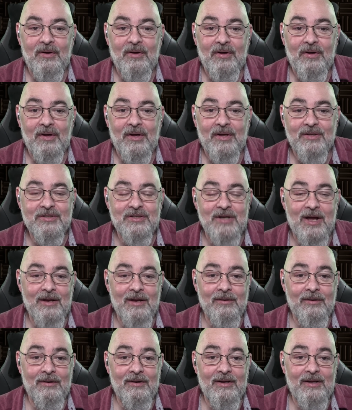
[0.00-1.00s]
It's not
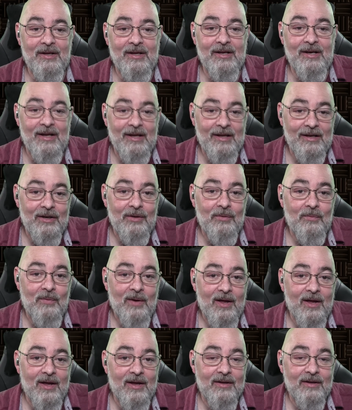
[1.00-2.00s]
in any
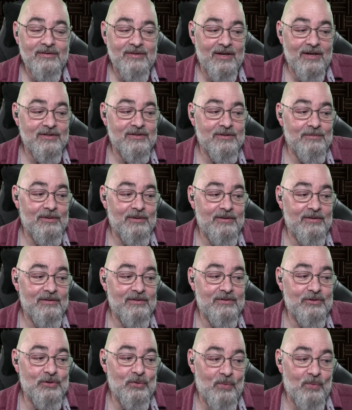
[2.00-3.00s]
way a testament
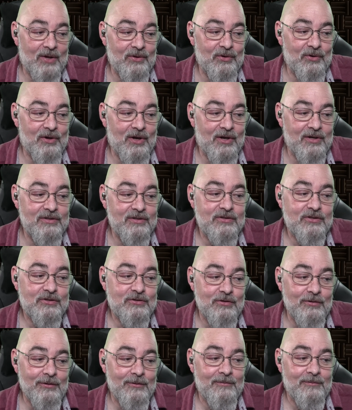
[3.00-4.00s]
to whether or not it's
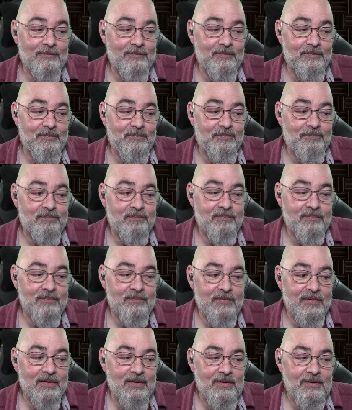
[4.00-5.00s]
true.
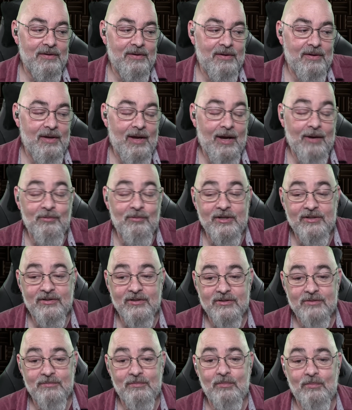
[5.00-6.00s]
And when he
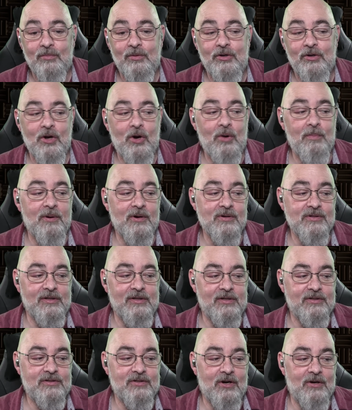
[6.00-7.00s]
says no person
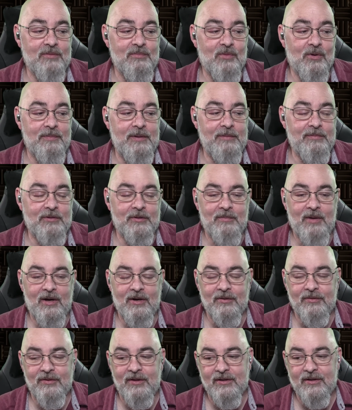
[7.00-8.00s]
has turned more people to
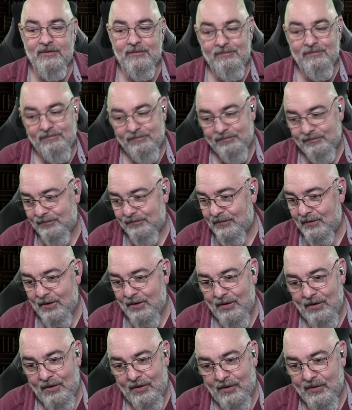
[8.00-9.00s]
monotheism,
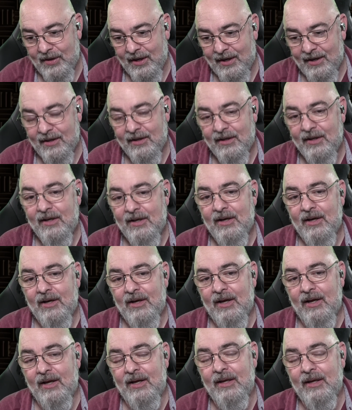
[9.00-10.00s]
okay,
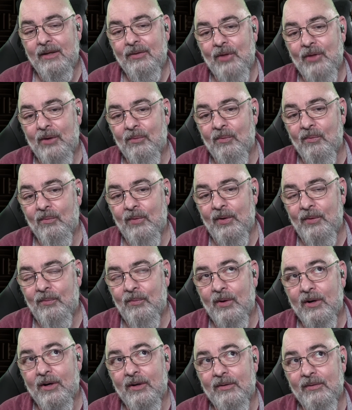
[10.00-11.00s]
they
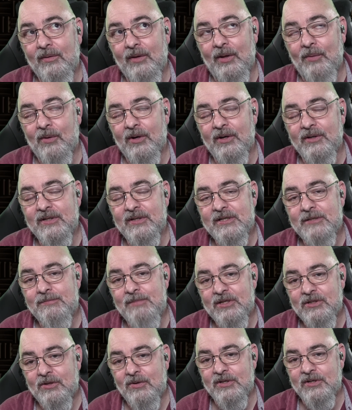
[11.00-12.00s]
want to
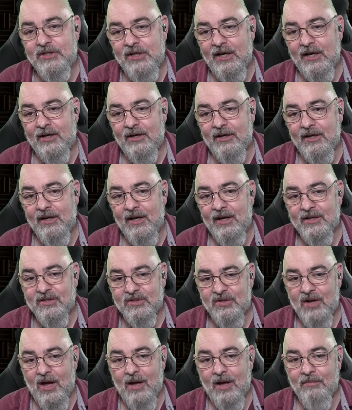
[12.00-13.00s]
dismiss Christianity as
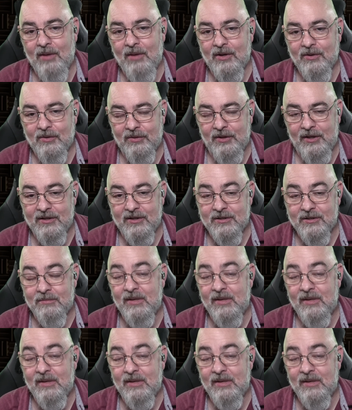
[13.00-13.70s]
not monotheism,